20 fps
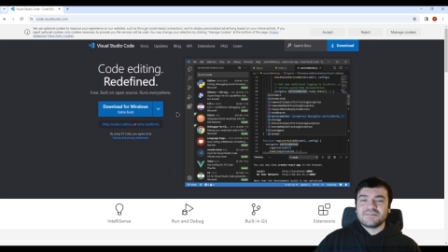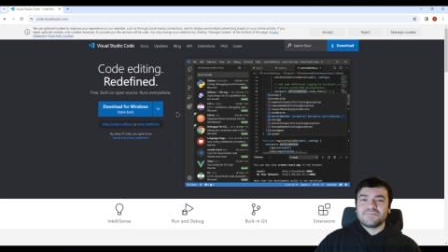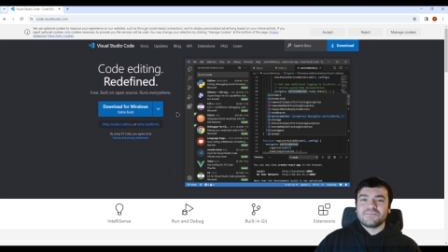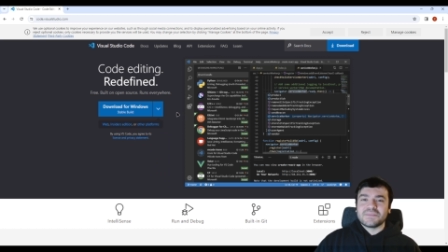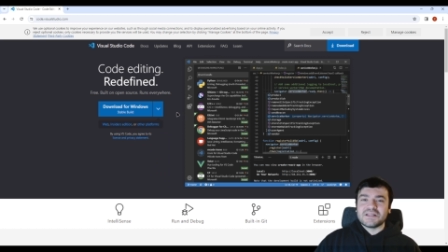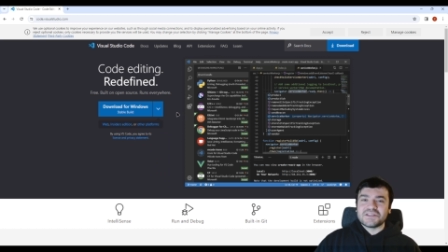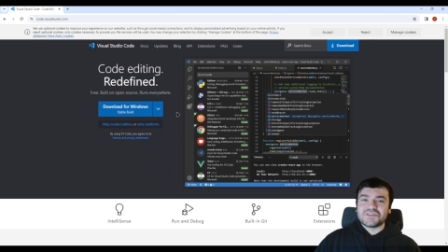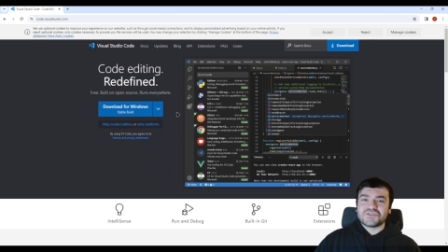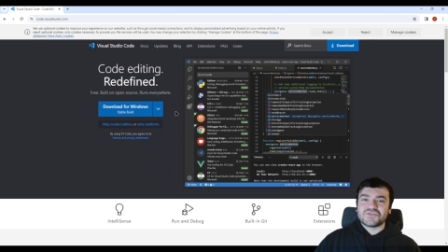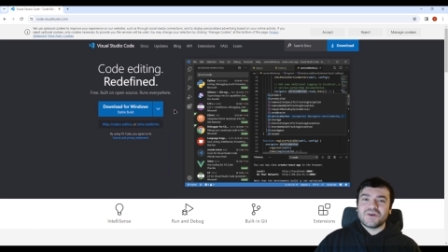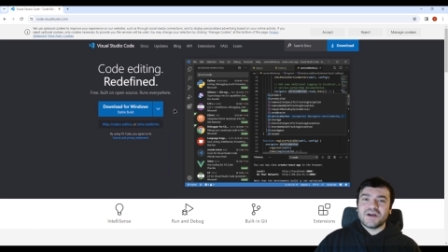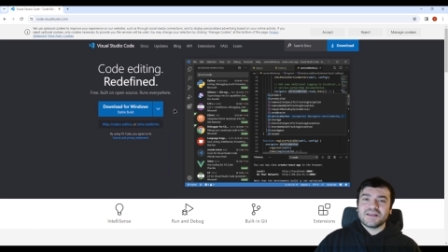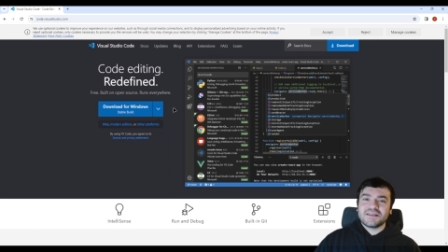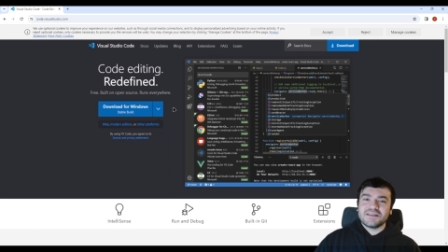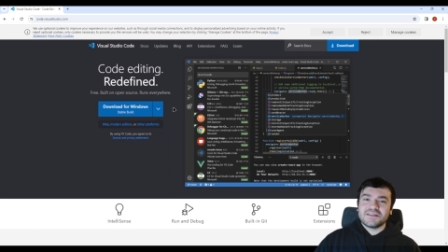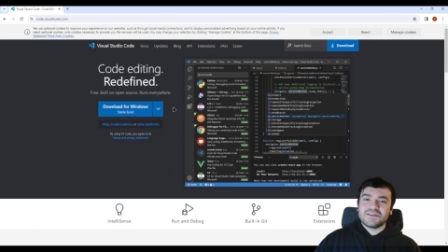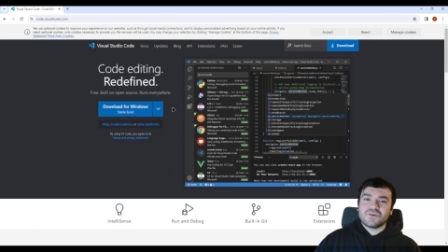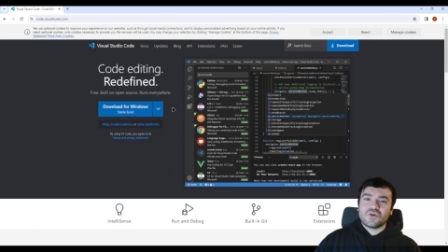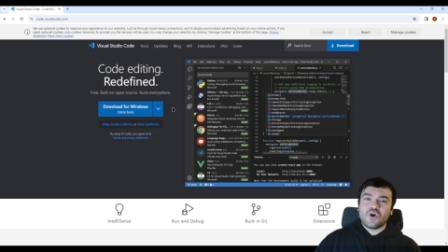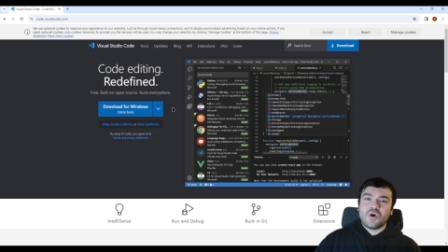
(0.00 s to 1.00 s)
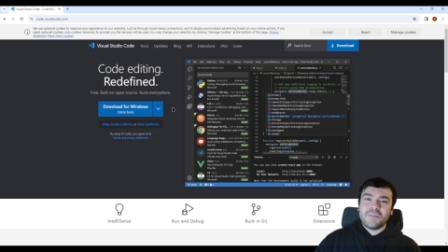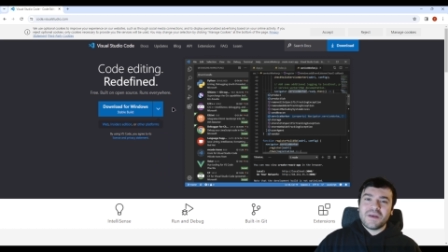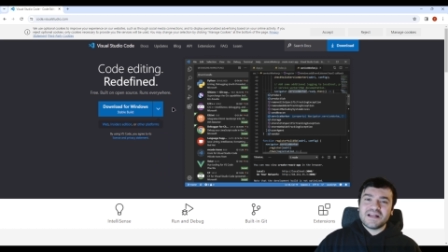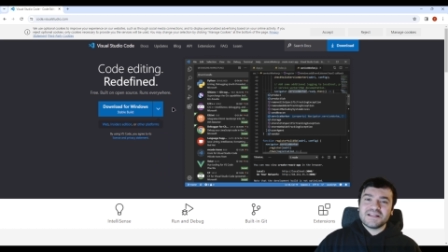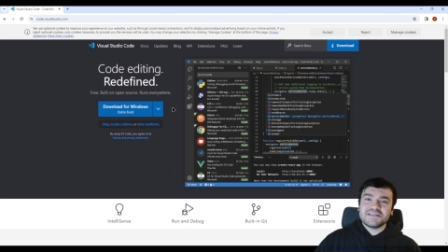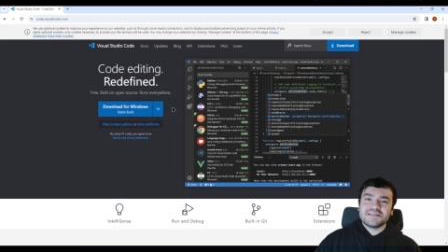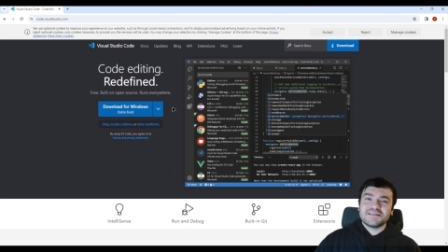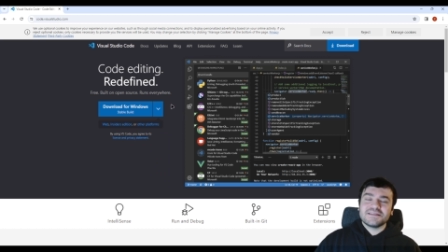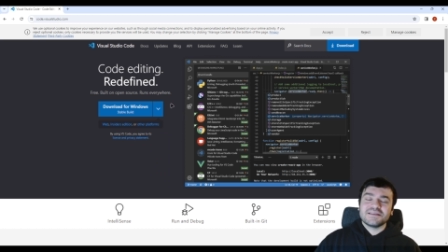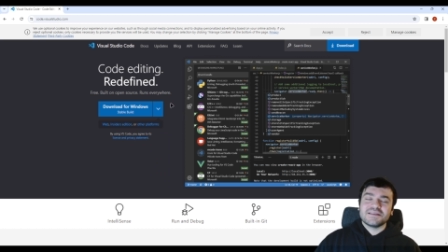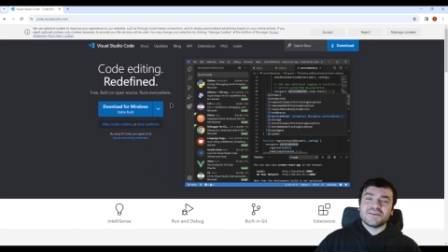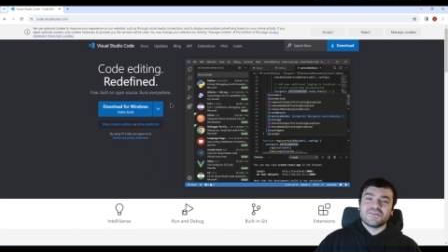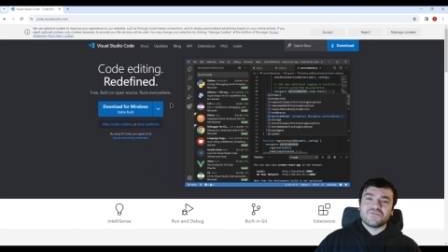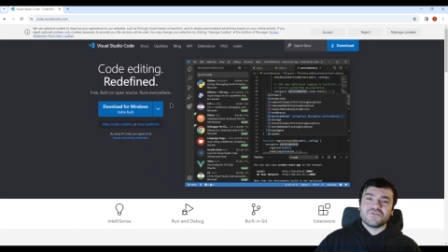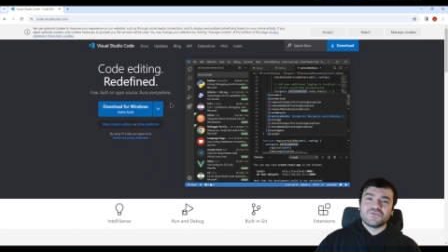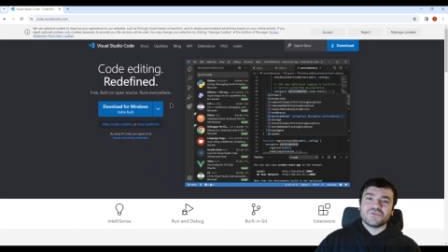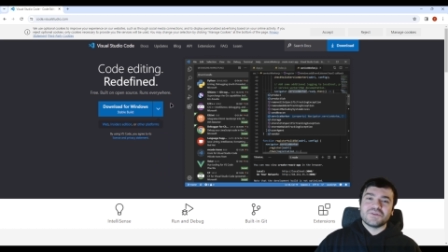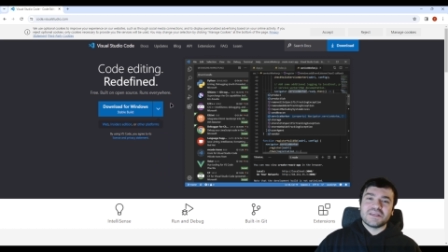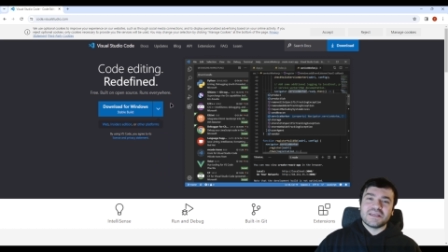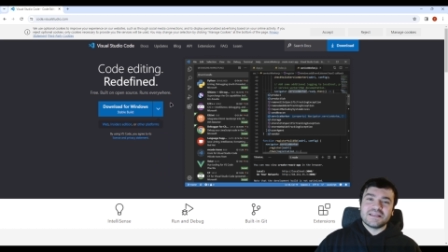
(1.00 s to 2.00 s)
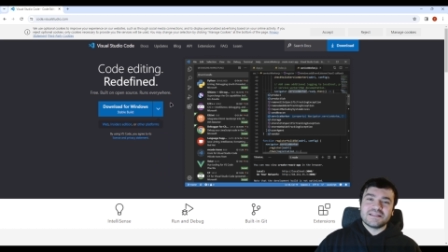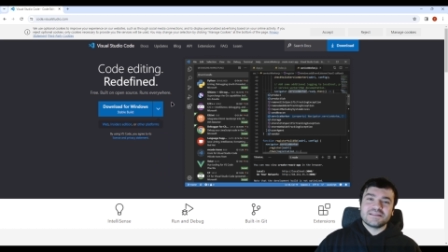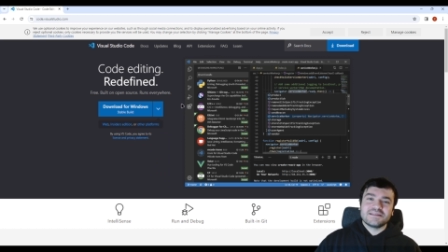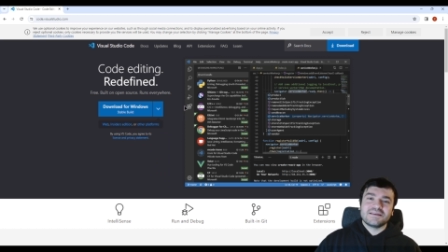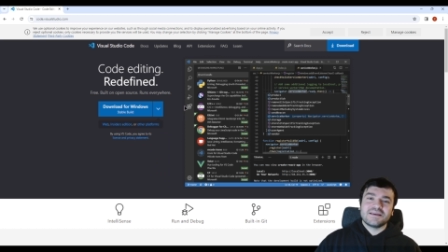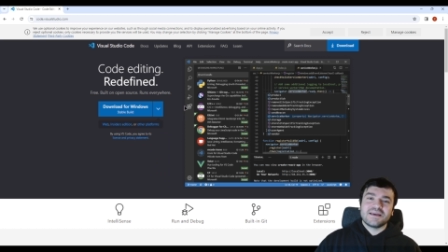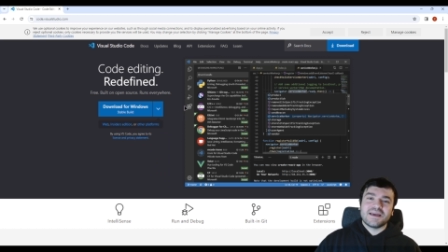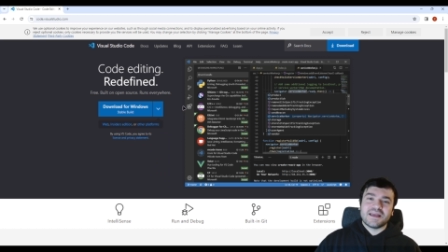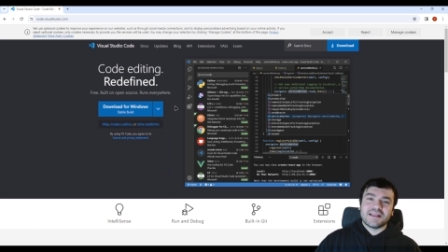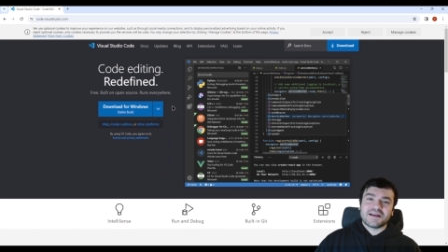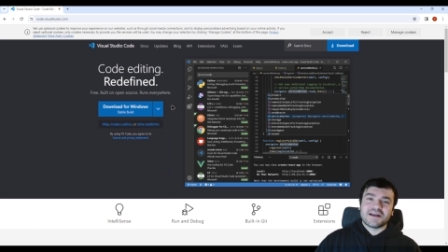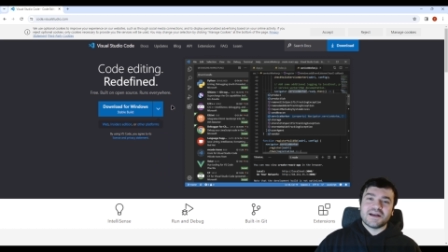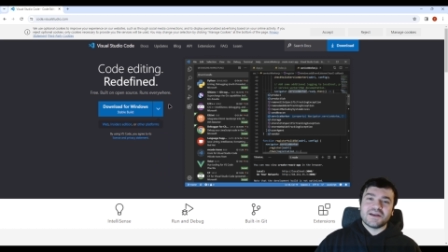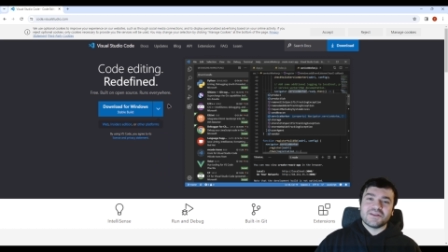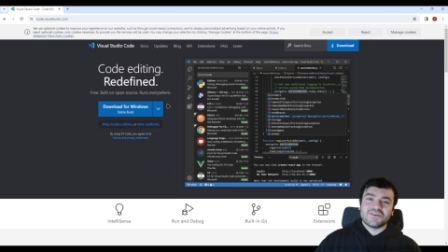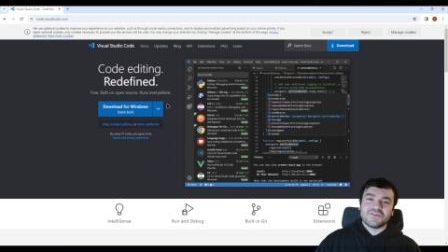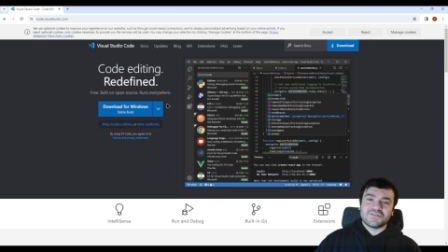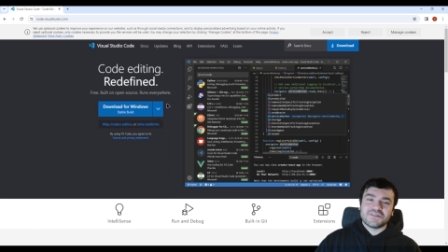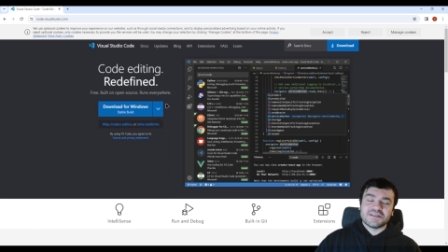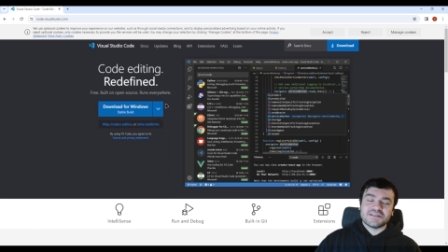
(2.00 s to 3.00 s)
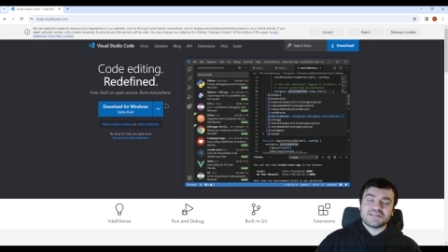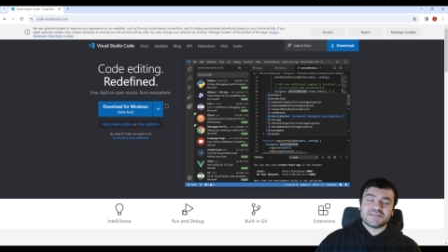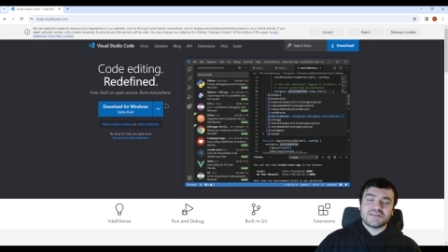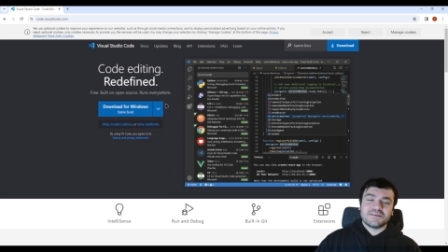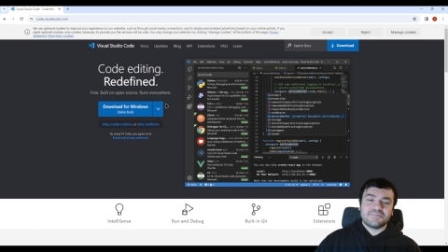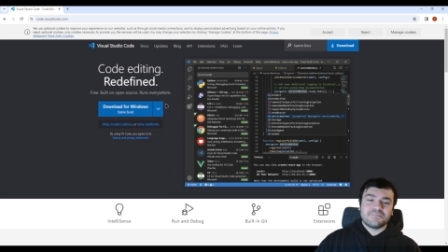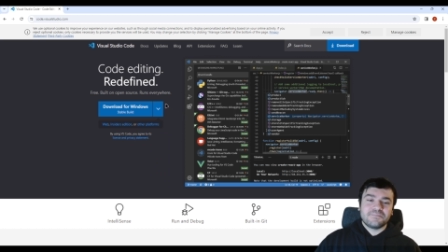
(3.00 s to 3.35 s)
Please write in the comments if you need any kind of this.